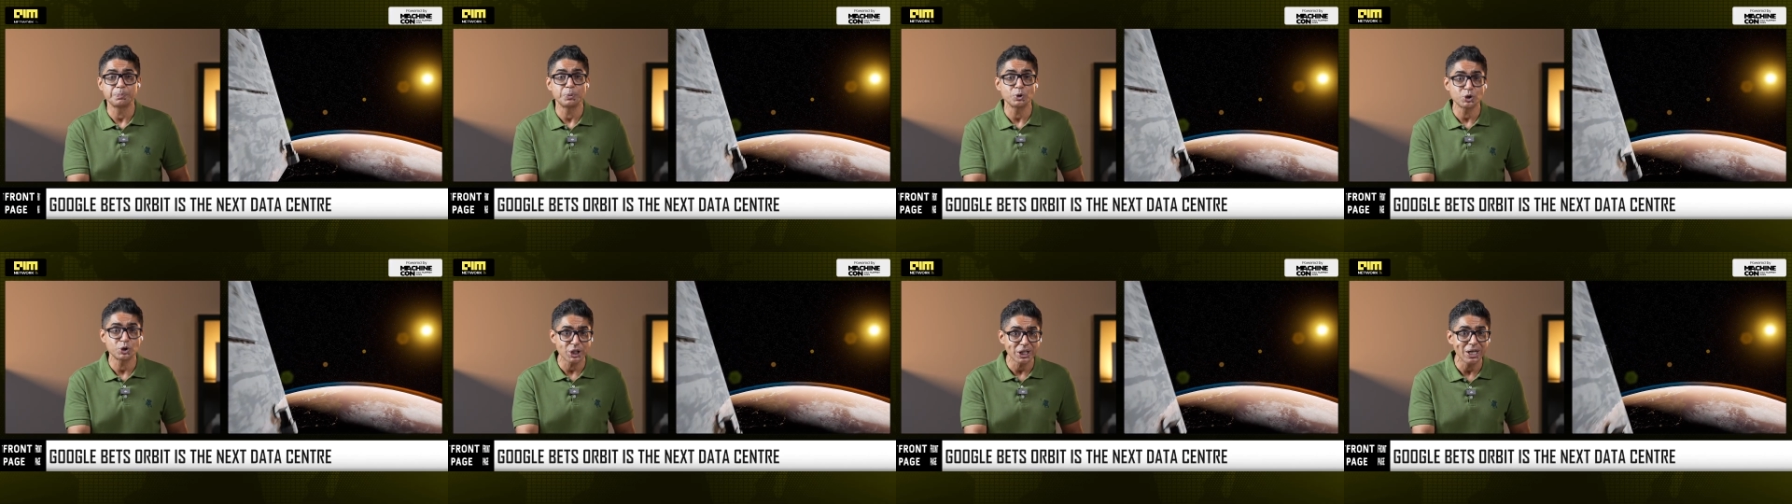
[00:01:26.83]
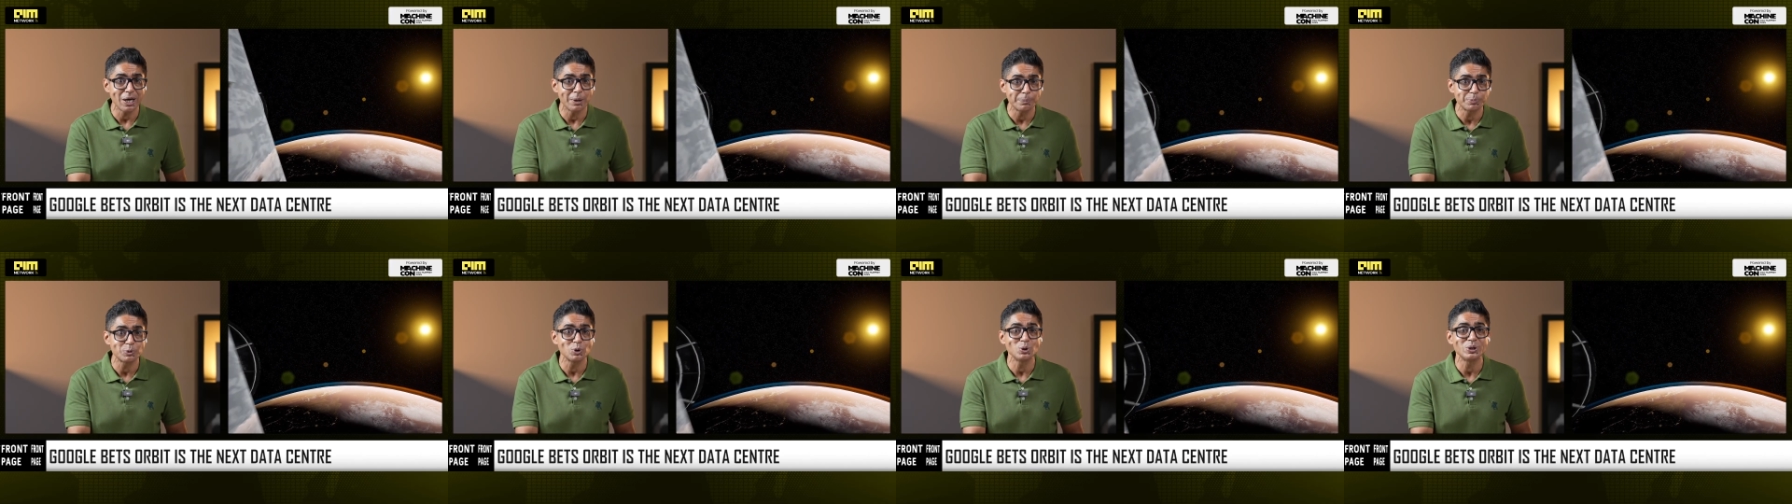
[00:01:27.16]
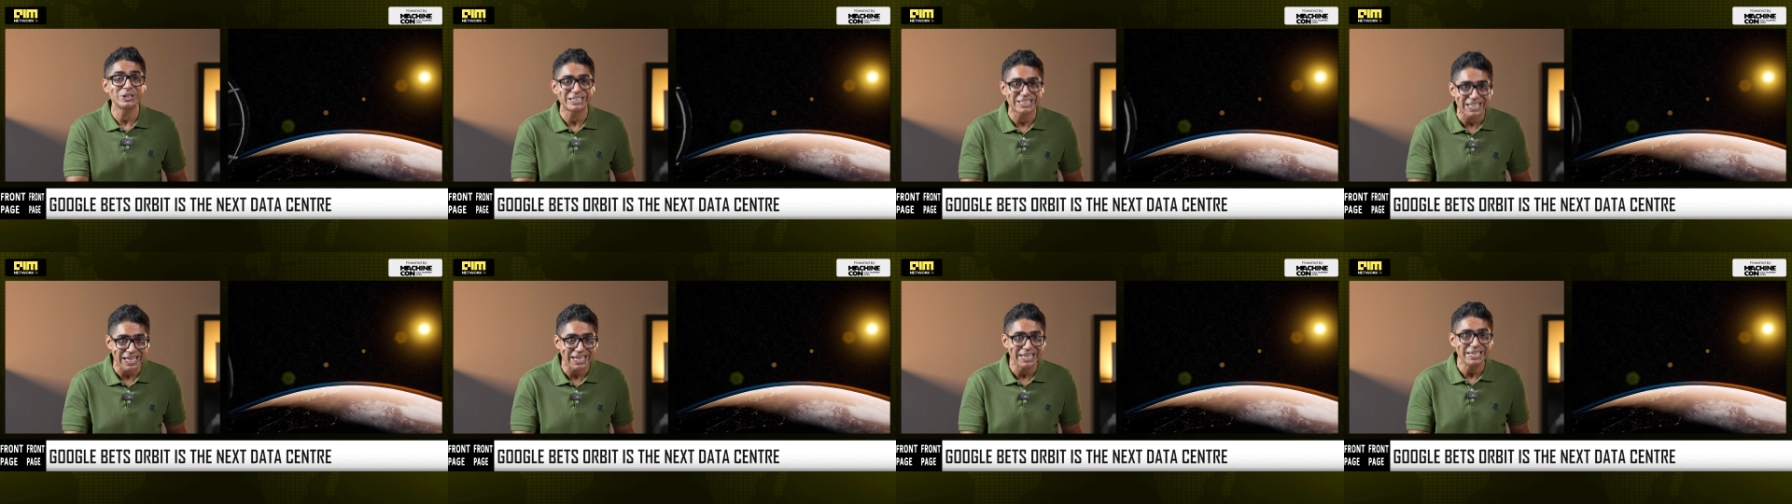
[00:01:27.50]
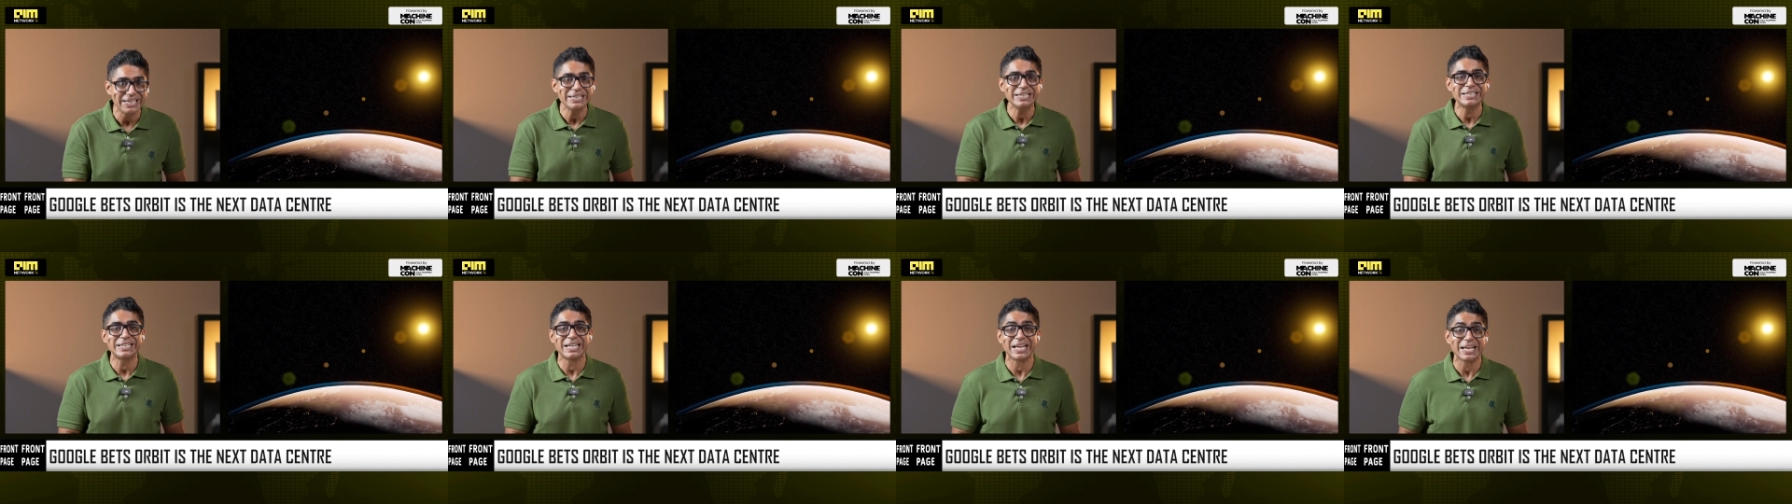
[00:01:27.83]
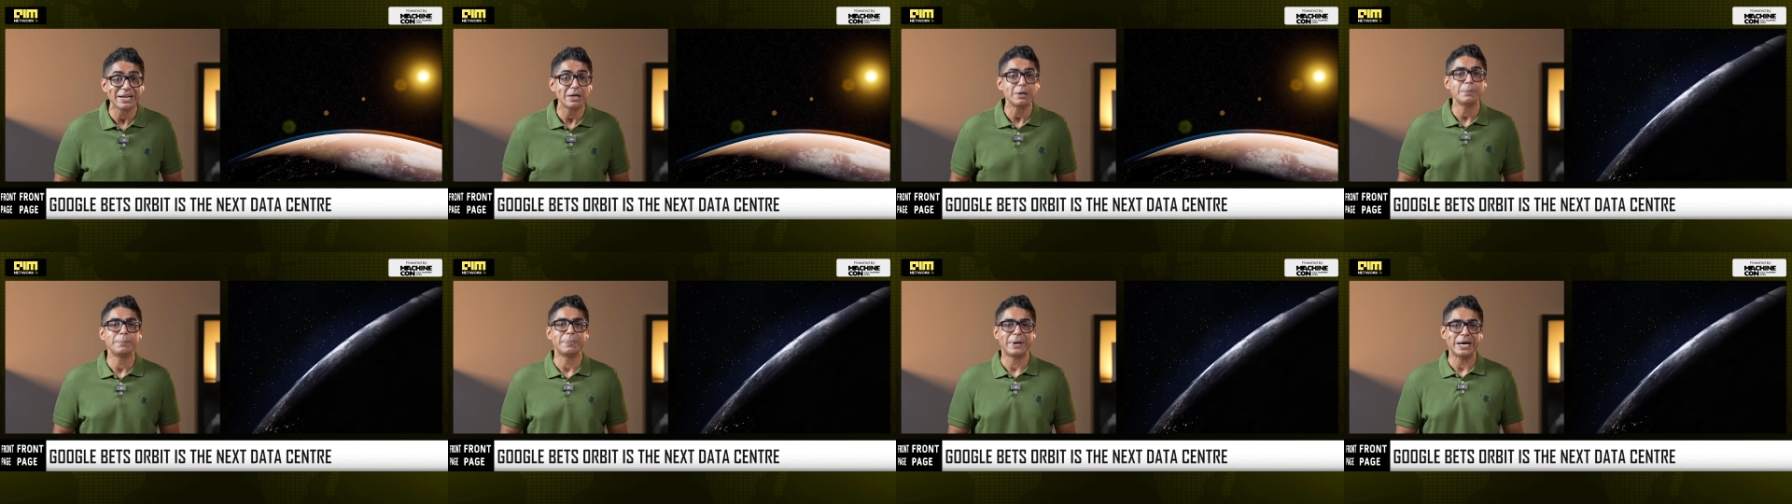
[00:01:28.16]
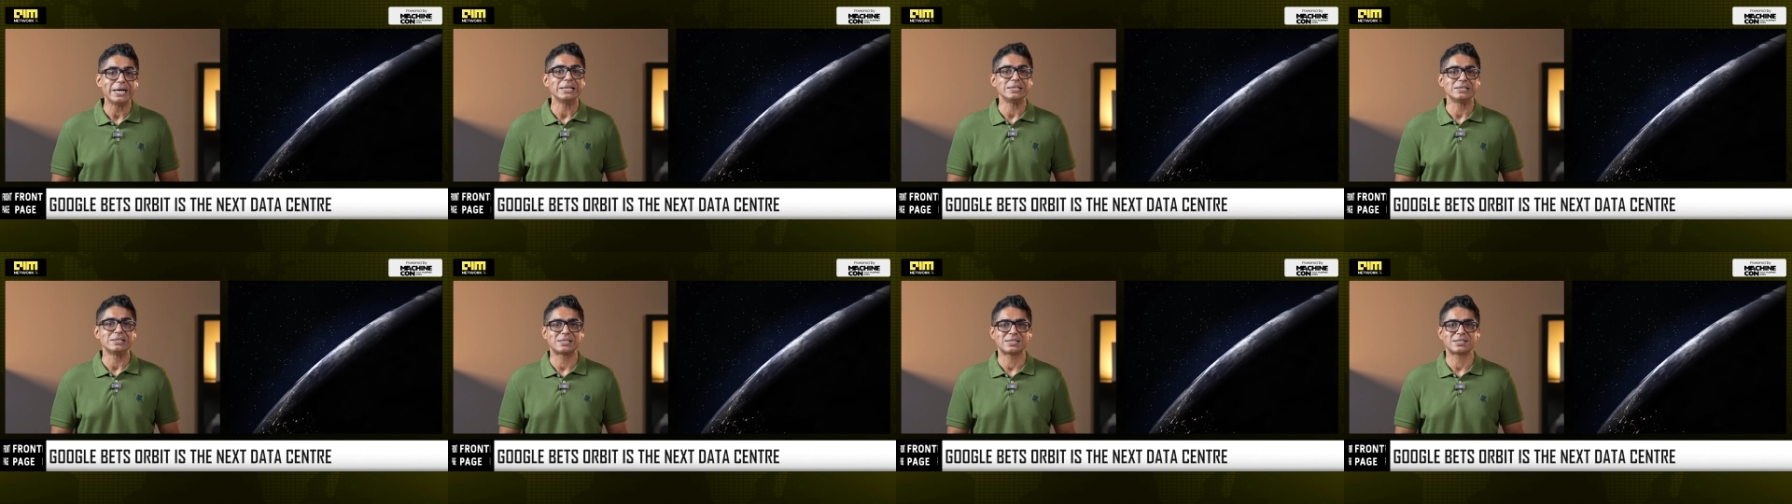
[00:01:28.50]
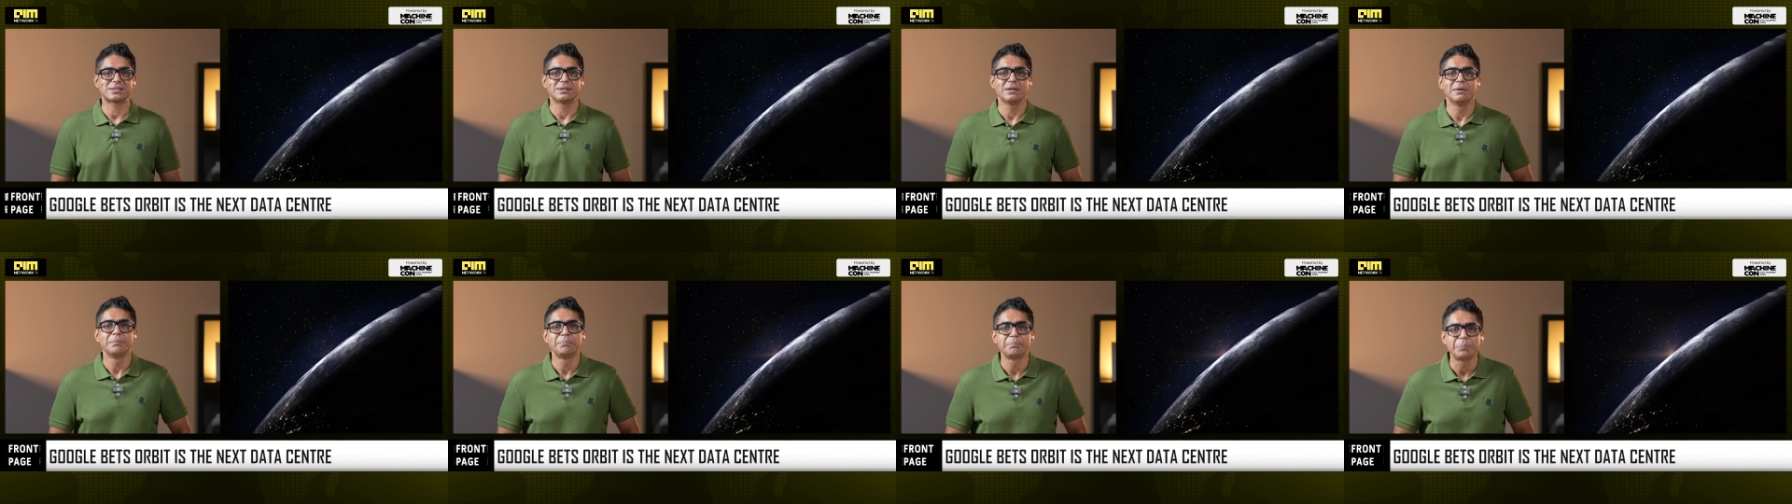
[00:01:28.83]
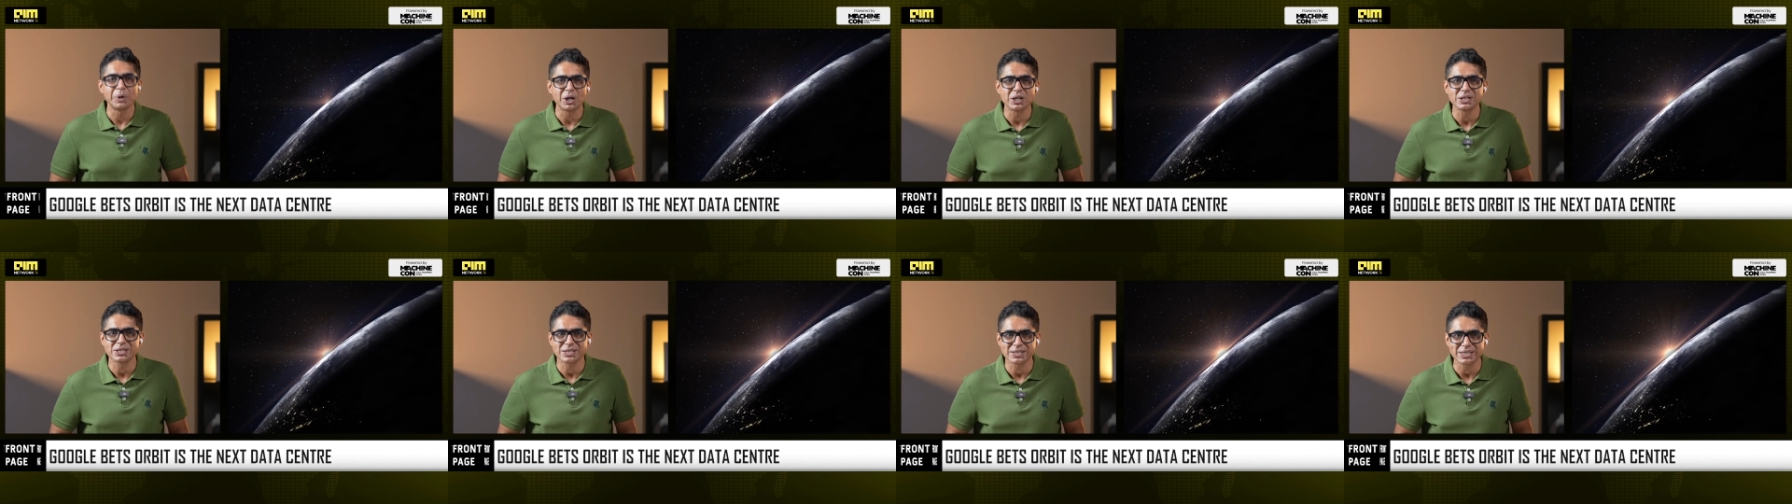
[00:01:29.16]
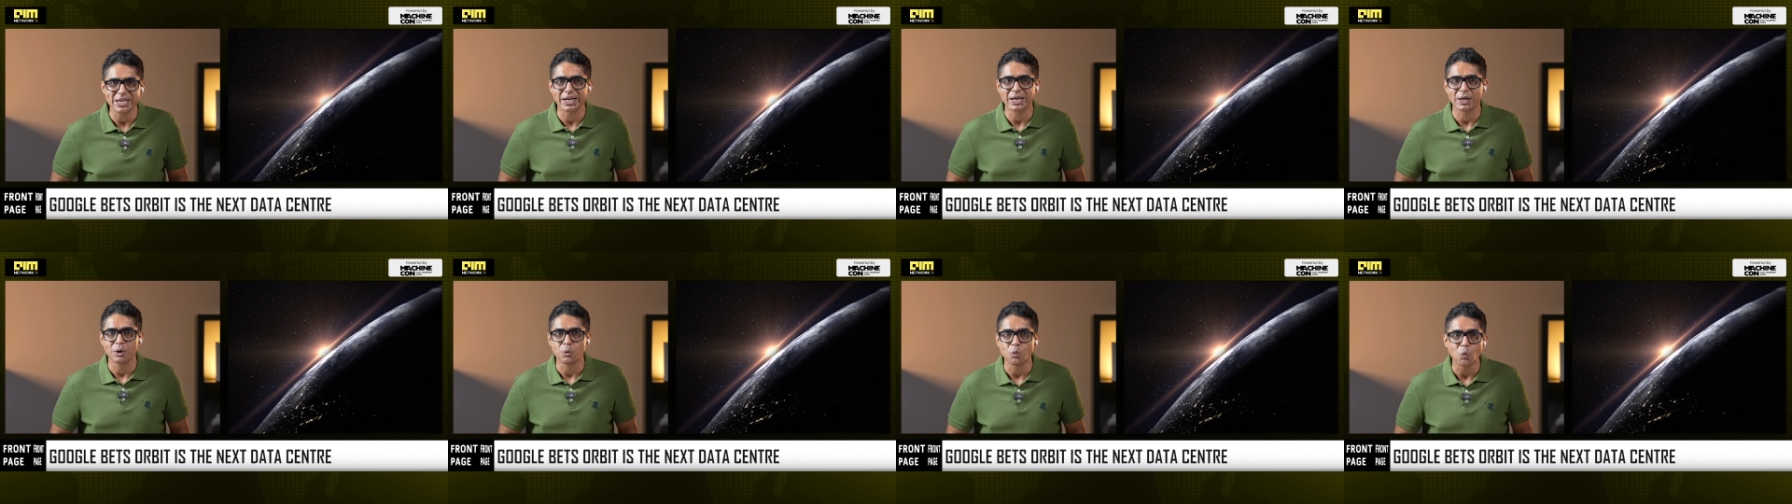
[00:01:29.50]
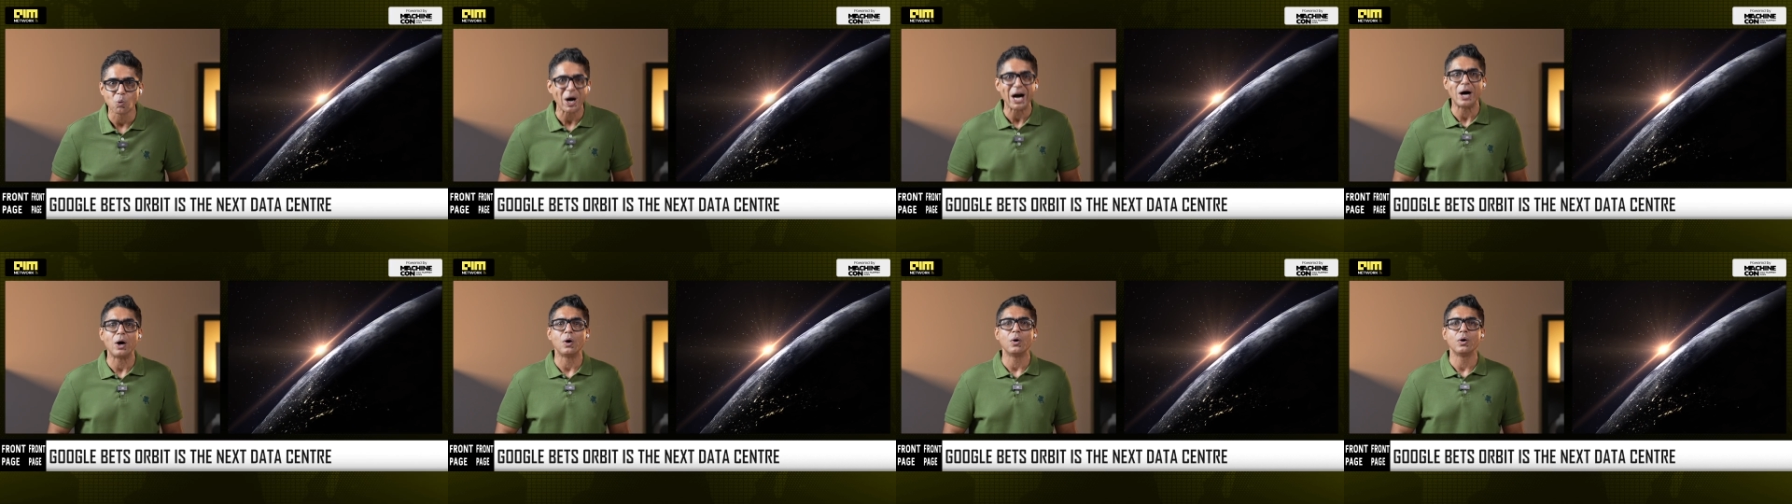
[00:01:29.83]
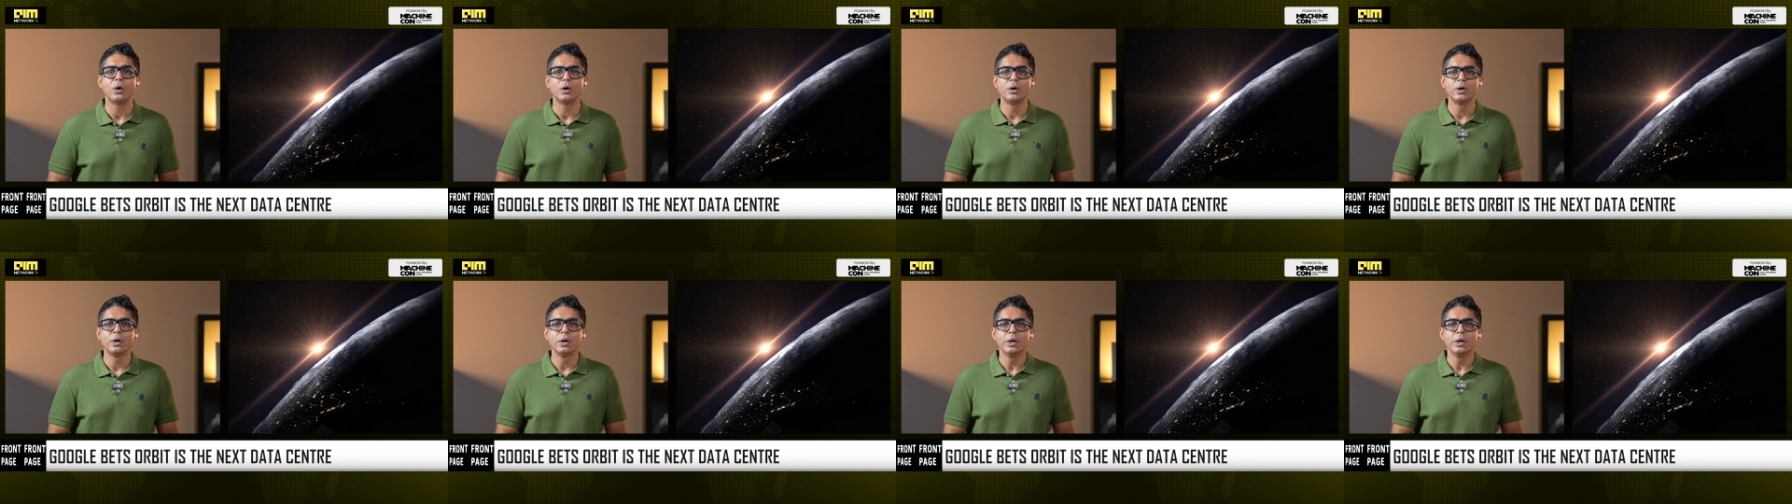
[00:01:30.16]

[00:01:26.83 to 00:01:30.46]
pushing up to 10 terabytes per second. Wow.